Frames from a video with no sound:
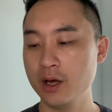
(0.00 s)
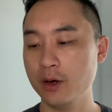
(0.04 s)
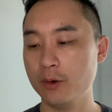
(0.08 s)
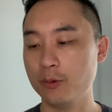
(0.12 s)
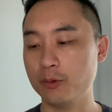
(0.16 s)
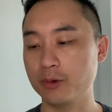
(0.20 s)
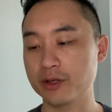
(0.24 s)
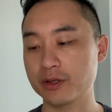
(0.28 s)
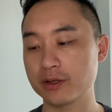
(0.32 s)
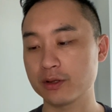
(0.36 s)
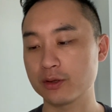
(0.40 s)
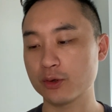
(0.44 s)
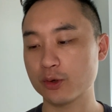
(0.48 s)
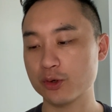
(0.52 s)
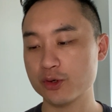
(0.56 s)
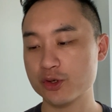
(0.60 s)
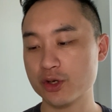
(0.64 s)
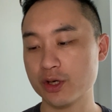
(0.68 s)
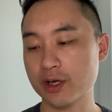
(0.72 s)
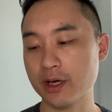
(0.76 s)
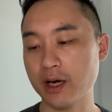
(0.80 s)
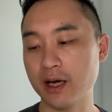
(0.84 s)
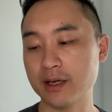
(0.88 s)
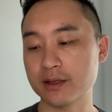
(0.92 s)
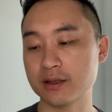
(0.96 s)
When the Lord
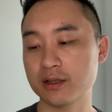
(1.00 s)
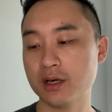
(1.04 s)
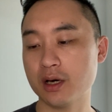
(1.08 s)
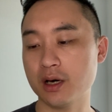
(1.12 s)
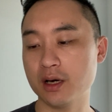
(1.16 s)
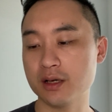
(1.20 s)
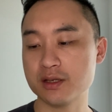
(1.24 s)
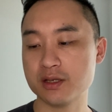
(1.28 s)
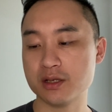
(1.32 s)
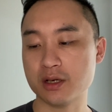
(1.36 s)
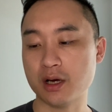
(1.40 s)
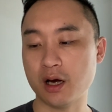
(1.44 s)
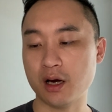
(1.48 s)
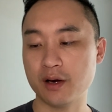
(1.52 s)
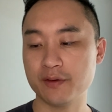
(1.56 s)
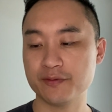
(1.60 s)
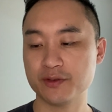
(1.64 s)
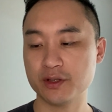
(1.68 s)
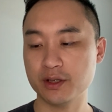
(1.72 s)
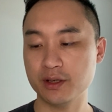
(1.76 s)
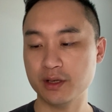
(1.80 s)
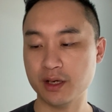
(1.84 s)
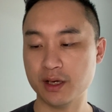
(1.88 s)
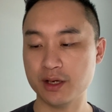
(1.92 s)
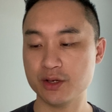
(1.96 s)
your God cuts off
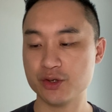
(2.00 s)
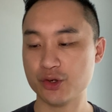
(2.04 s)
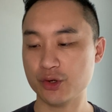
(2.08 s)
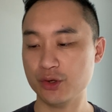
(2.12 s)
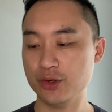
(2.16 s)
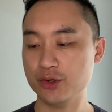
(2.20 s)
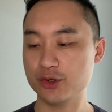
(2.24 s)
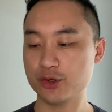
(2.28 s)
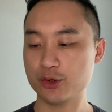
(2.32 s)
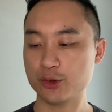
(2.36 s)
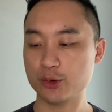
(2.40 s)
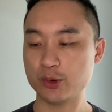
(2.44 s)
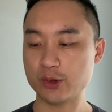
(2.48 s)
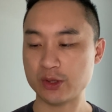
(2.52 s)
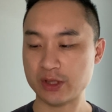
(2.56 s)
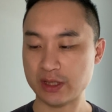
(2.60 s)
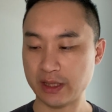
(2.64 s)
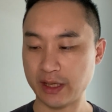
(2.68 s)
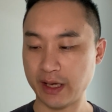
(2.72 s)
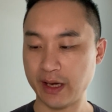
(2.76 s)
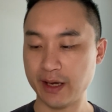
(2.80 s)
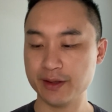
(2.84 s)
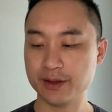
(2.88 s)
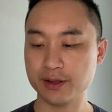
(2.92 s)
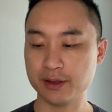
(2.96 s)
the nations whose
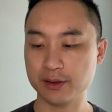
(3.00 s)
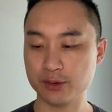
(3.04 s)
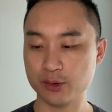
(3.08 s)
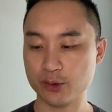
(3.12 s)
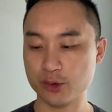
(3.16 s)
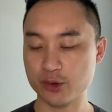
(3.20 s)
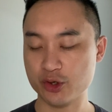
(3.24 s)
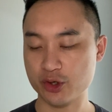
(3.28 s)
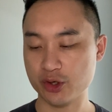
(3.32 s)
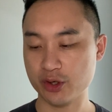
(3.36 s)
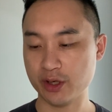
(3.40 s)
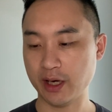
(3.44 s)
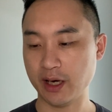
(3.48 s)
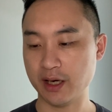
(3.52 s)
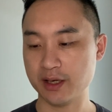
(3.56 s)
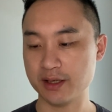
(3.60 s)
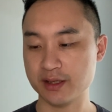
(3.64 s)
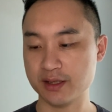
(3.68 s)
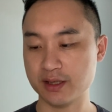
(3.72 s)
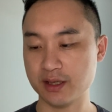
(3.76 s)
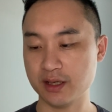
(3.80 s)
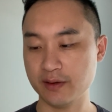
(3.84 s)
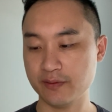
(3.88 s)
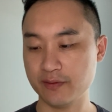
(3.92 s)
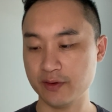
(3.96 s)
land the Lord your God
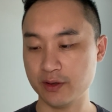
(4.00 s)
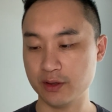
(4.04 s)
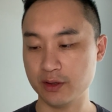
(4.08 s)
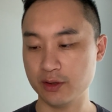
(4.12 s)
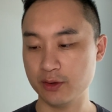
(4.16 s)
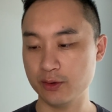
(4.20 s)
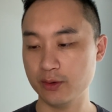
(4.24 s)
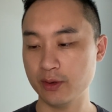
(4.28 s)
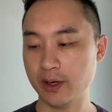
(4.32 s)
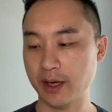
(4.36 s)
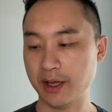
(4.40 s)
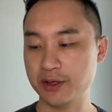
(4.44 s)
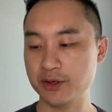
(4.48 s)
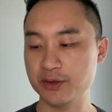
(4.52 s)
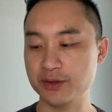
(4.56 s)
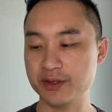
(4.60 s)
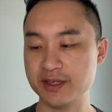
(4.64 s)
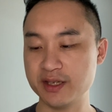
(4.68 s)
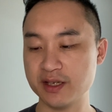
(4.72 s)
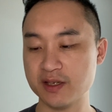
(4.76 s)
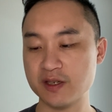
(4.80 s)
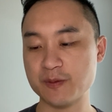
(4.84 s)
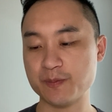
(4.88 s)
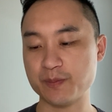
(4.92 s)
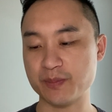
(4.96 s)
is giving you, and you
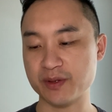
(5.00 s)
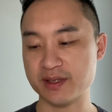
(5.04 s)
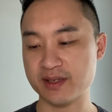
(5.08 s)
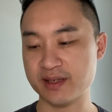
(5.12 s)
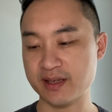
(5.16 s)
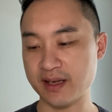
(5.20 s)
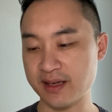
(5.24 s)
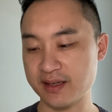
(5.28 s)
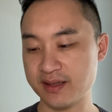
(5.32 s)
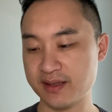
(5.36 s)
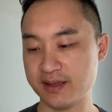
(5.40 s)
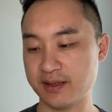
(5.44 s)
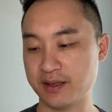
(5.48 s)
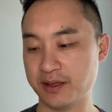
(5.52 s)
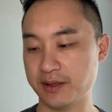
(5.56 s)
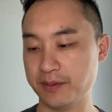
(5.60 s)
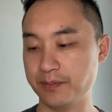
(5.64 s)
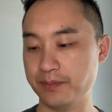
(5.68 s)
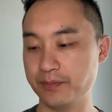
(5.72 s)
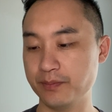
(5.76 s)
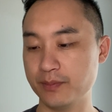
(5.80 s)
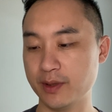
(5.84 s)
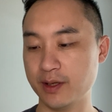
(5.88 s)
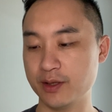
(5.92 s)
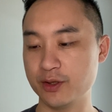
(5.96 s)
dispossess
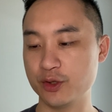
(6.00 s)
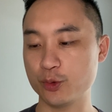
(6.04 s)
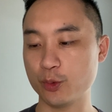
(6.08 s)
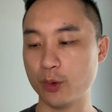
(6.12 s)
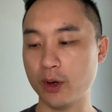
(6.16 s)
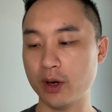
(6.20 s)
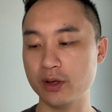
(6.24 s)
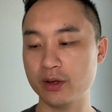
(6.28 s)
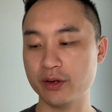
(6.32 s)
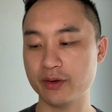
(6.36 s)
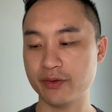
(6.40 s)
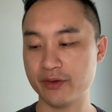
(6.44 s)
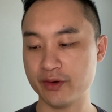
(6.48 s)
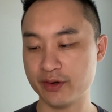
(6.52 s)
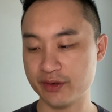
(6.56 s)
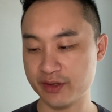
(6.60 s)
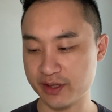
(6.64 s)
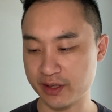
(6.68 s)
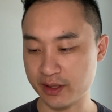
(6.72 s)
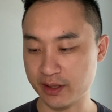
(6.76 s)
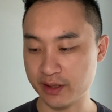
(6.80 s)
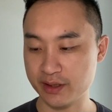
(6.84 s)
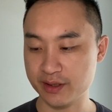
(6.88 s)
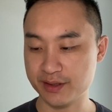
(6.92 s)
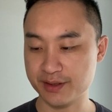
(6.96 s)
them, and dwell in their
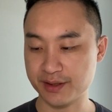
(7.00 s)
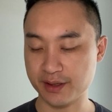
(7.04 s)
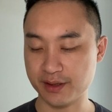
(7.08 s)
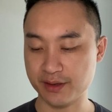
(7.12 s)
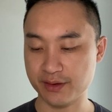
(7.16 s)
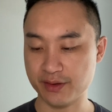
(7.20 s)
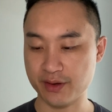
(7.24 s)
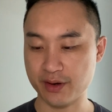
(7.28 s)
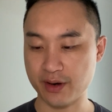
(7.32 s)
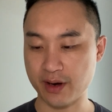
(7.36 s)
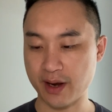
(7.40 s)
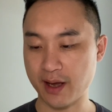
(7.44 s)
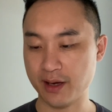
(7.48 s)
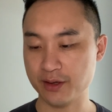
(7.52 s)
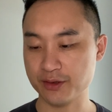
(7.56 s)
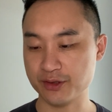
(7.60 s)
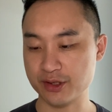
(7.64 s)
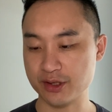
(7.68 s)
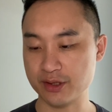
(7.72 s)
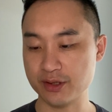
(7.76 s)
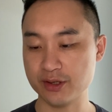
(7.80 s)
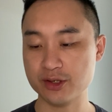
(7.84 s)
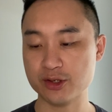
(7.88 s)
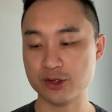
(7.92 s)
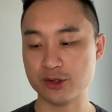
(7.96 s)
cities and in their
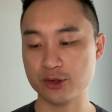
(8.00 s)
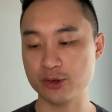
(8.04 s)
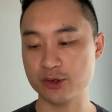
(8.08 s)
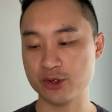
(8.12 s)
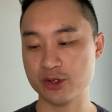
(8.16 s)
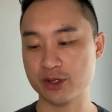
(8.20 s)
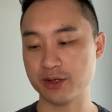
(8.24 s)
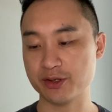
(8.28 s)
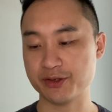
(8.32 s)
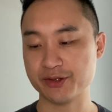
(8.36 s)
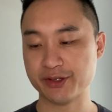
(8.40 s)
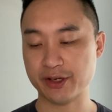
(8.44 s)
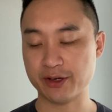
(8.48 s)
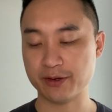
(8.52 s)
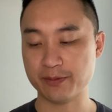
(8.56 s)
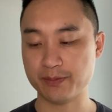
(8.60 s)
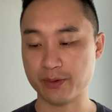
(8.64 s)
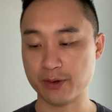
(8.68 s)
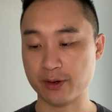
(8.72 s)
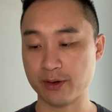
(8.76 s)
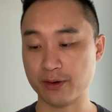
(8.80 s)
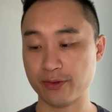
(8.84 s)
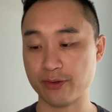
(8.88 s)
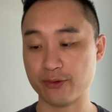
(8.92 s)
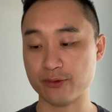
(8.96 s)
houses, you shall set
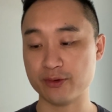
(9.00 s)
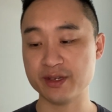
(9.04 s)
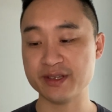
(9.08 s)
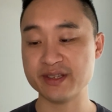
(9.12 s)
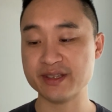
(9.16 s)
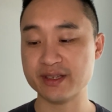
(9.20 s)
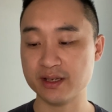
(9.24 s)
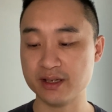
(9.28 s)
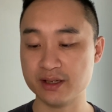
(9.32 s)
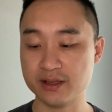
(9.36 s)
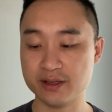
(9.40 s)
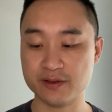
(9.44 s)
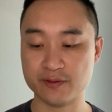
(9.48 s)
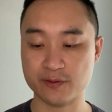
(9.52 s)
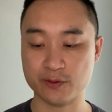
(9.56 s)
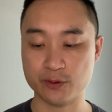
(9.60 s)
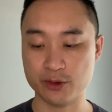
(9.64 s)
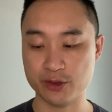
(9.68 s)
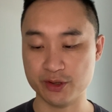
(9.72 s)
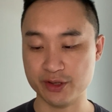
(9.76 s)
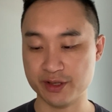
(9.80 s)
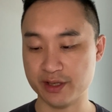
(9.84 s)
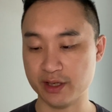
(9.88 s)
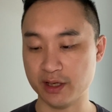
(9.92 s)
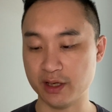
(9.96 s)
apart 3 cities for
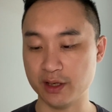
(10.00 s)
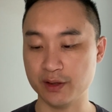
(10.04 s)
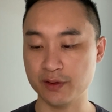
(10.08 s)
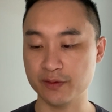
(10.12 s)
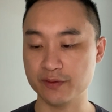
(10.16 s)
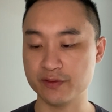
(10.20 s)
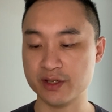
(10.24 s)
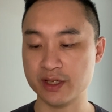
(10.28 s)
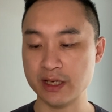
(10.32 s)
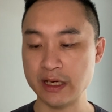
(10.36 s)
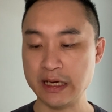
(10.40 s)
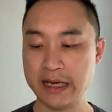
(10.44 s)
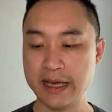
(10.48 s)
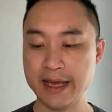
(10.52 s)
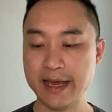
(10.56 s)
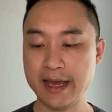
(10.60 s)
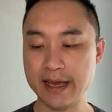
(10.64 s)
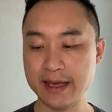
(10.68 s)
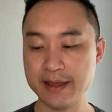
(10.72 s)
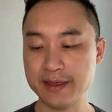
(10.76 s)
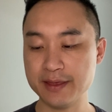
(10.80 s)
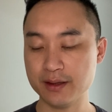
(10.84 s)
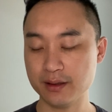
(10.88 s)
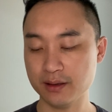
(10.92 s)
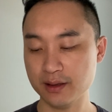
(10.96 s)
yourselves
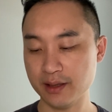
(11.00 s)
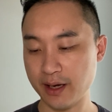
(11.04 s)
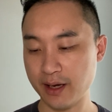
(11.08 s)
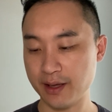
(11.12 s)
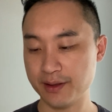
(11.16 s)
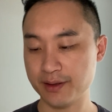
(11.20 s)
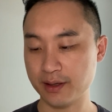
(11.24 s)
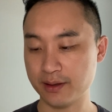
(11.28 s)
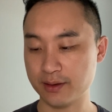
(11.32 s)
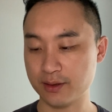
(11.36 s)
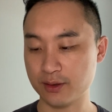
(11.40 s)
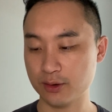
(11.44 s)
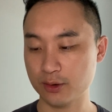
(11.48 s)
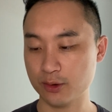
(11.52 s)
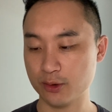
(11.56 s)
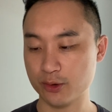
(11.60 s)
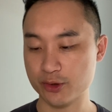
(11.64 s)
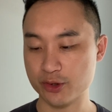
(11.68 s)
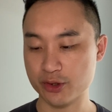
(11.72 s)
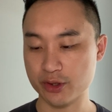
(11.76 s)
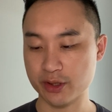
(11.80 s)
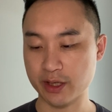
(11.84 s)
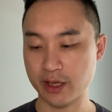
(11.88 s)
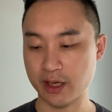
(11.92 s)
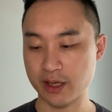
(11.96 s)
in the land that the Lord
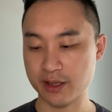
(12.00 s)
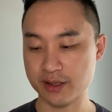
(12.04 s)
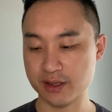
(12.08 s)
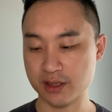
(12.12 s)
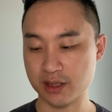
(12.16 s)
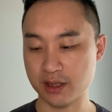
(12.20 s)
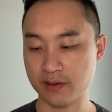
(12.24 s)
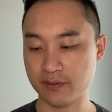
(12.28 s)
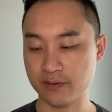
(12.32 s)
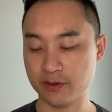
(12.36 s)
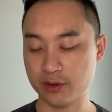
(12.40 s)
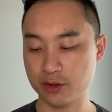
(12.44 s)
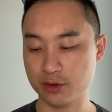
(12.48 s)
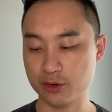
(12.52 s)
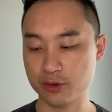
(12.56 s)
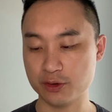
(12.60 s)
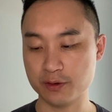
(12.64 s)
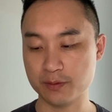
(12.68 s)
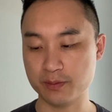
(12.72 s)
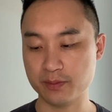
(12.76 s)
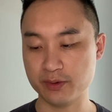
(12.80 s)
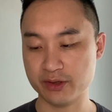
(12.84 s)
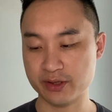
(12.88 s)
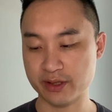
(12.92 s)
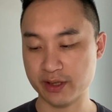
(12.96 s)
your God is giving you to
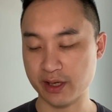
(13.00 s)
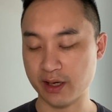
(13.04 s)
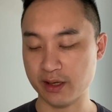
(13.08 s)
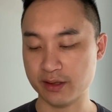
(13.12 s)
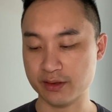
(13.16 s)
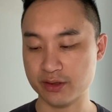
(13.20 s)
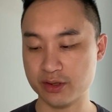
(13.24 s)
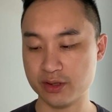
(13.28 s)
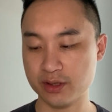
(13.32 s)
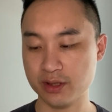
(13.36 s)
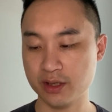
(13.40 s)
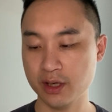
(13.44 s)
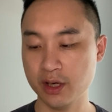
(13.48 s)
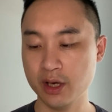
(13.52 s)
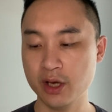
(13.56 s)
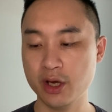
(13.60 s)
possess.